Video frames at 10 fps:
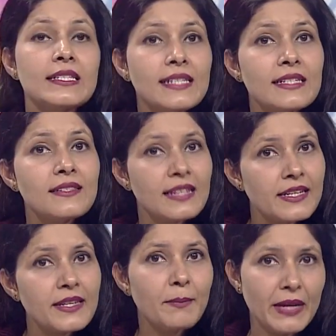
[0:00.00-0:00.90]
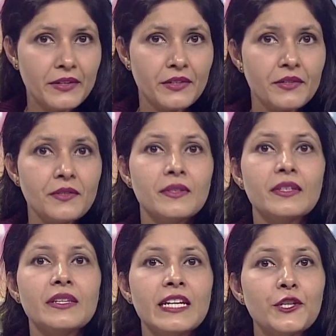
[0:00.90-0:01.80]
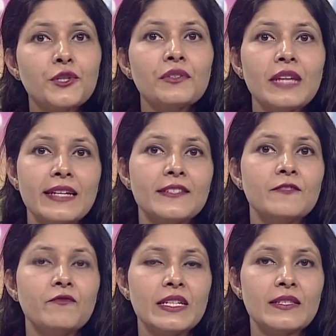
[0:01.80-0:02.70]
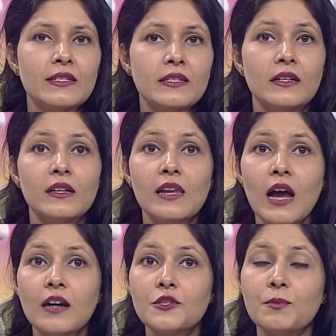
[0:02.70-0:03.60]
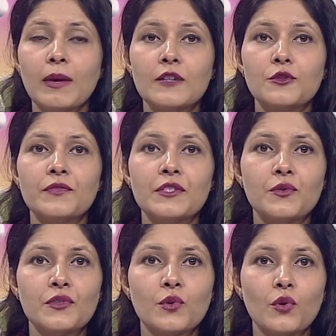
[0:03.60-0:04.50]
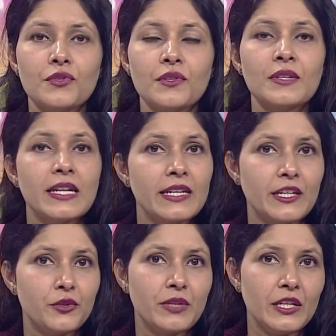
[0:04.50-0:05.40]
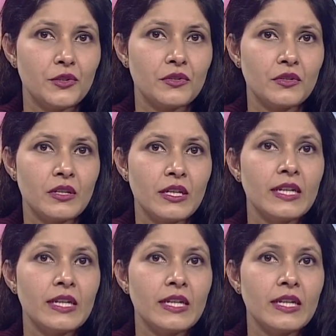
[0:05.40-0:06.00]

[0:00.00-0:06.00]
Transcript: Since independence, the nation has invested a large part of its resources in education.